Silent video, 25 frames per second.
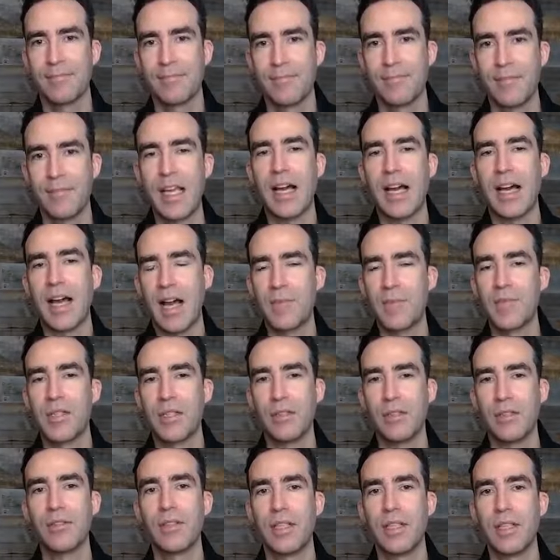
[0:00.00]
Yeah,
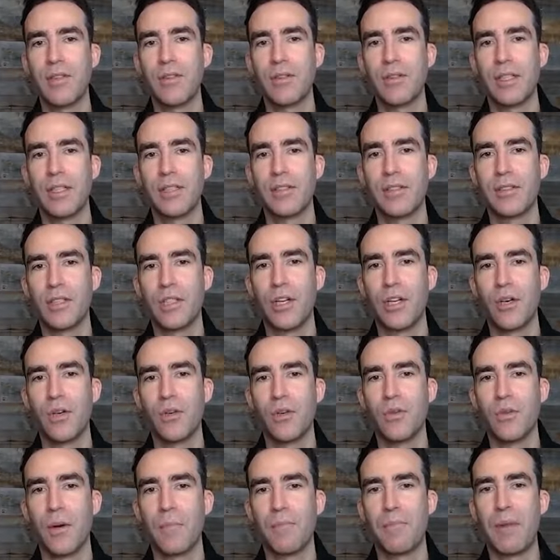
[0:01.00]
absolutely. You can
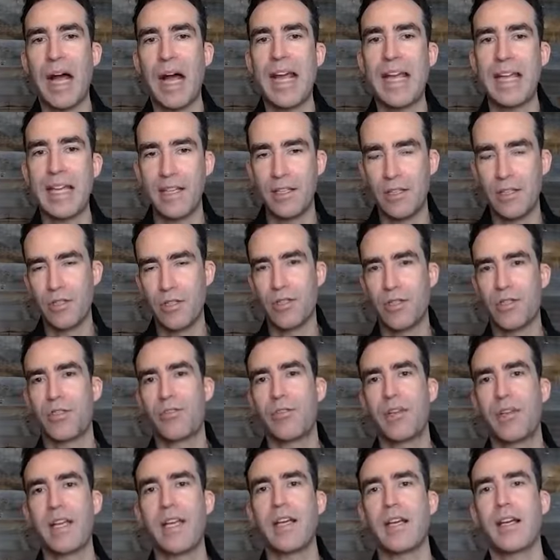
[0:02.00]
go by
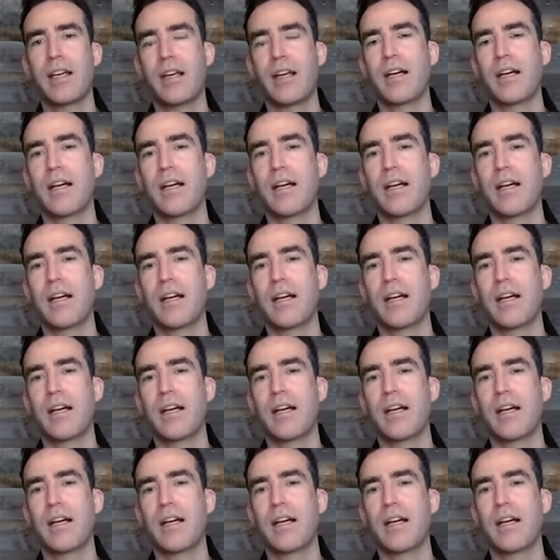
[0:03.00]
industry